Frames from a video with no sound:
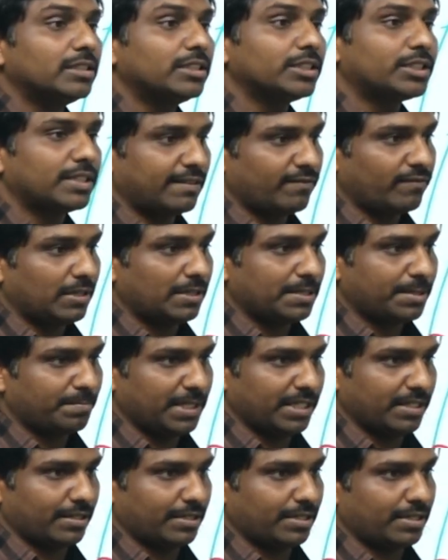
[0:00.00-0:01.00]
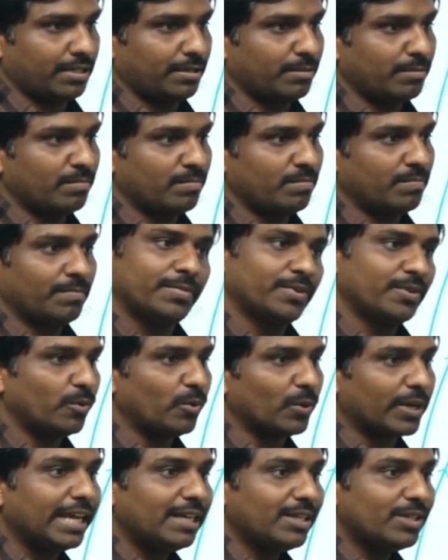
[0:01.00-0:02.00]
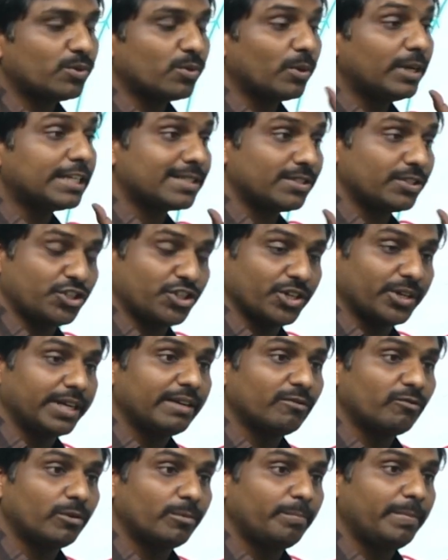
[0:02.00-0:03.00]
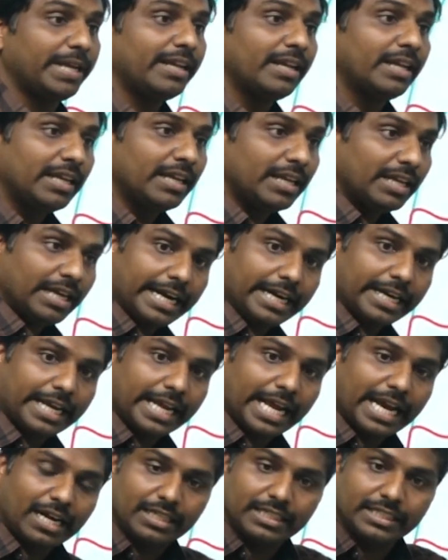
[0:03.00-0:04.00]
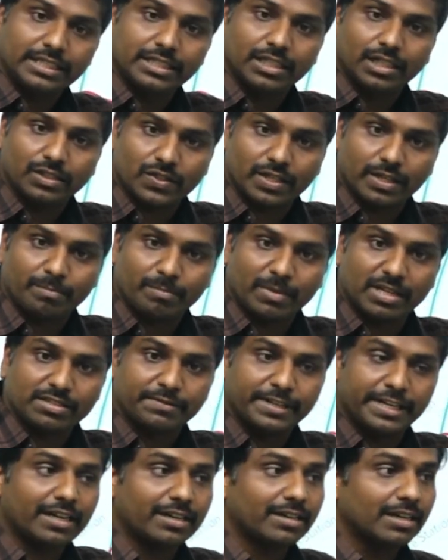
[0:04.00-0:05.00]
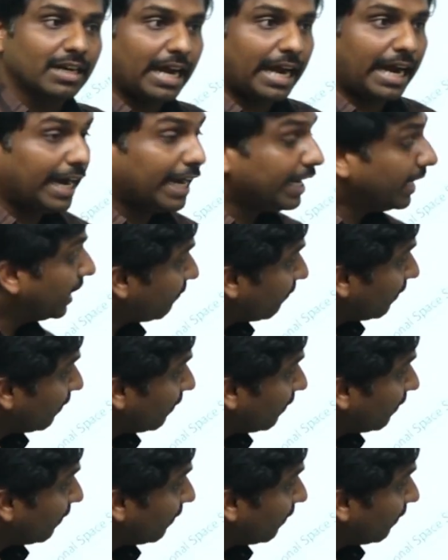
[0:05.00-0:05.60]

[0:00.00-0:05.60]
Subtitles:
atmosphere. Okay, so its journey would be entirely in the Earth's atmosphere and it will